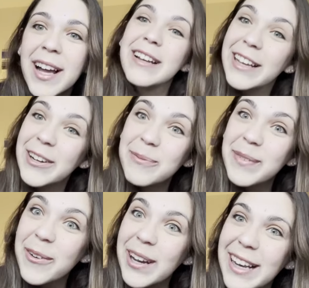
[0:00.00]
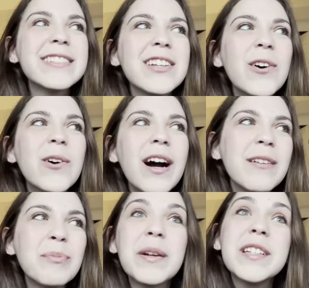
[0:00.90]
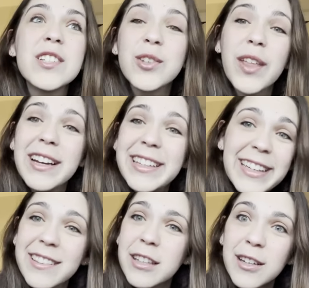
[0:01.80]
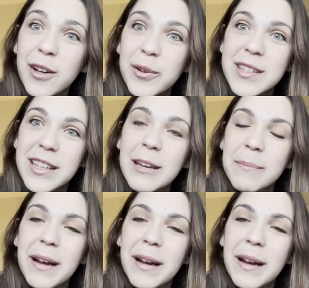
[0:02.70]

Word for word: Feliz cumple, abuela. So I'll probably just do that, eat, and then go to sleep.